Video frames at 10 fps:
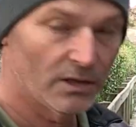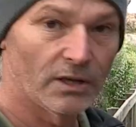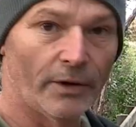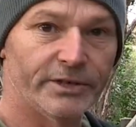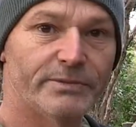
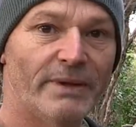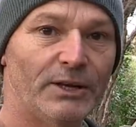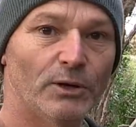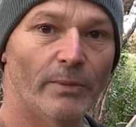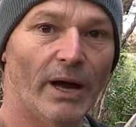Go into
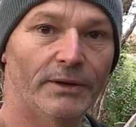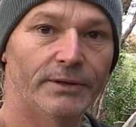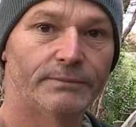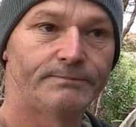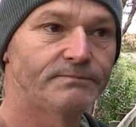manual mode.
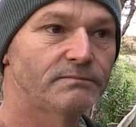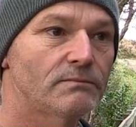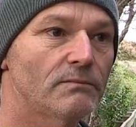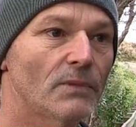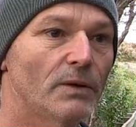
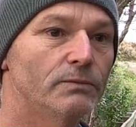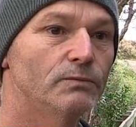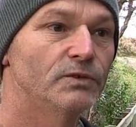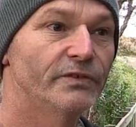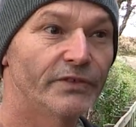
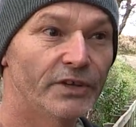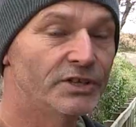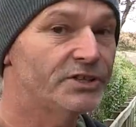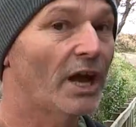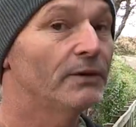
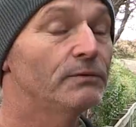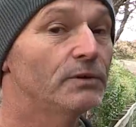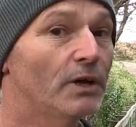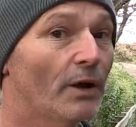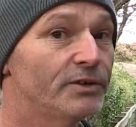Things aren't
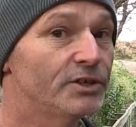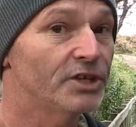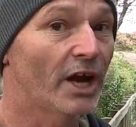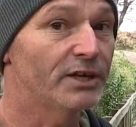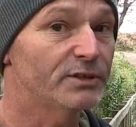going to
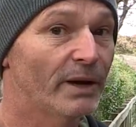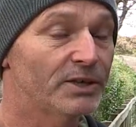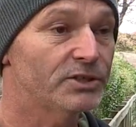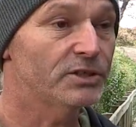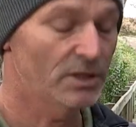change
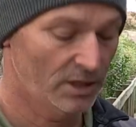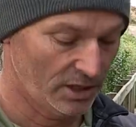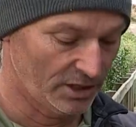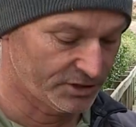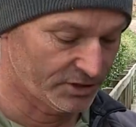much
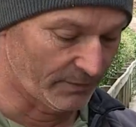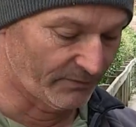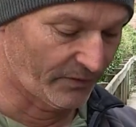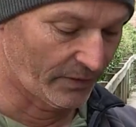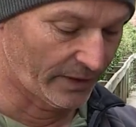except
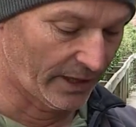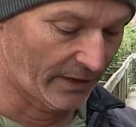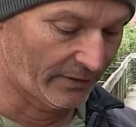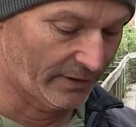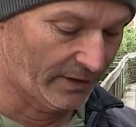for
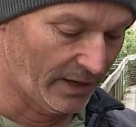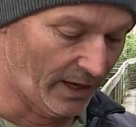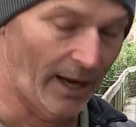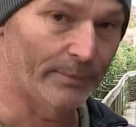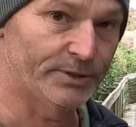our
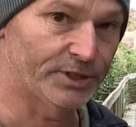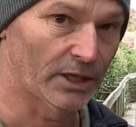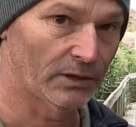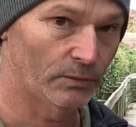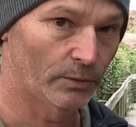aperture.
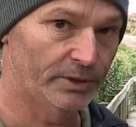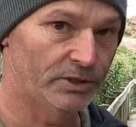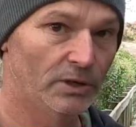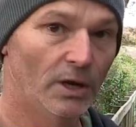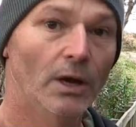We'll be
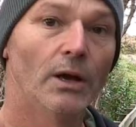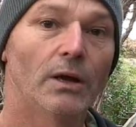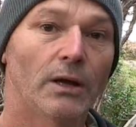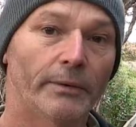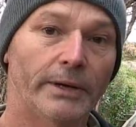
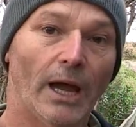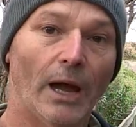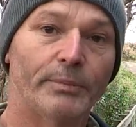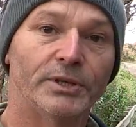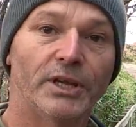going
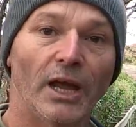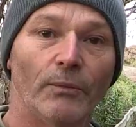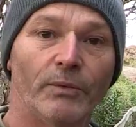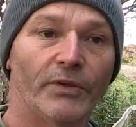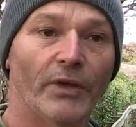up and
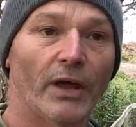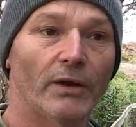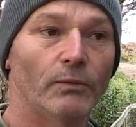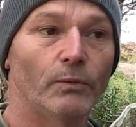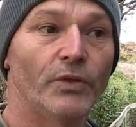down with that
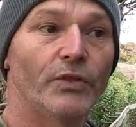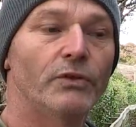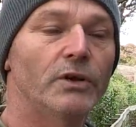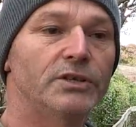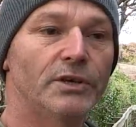with
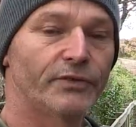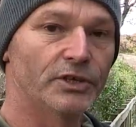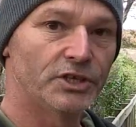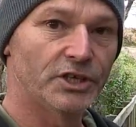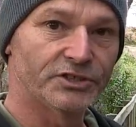different
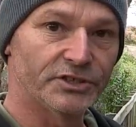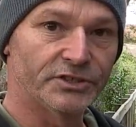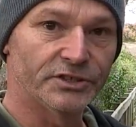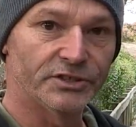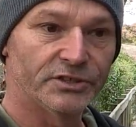
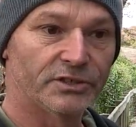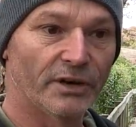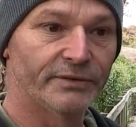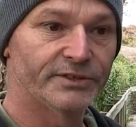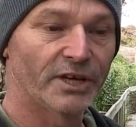distances. So
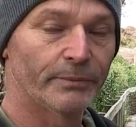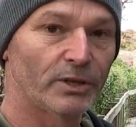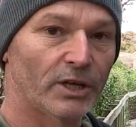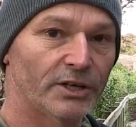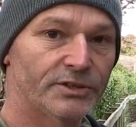if it's up
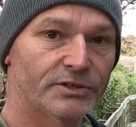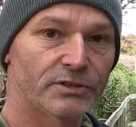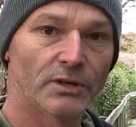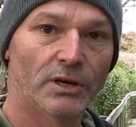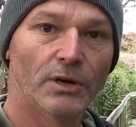close,
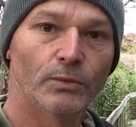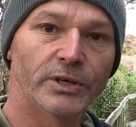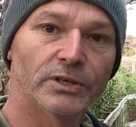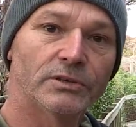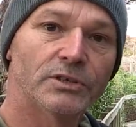we
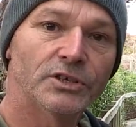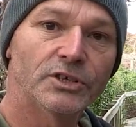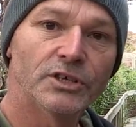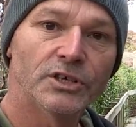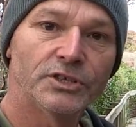can
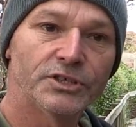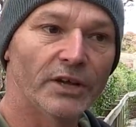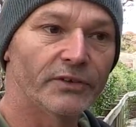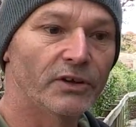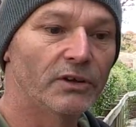shut
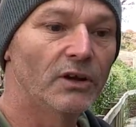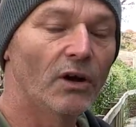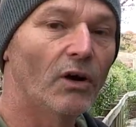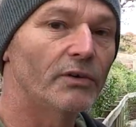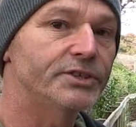the
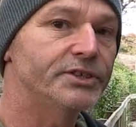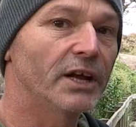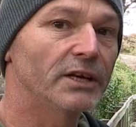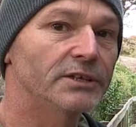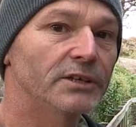iris
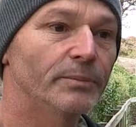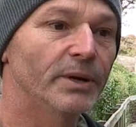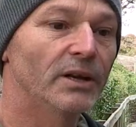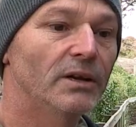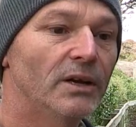down a little bit.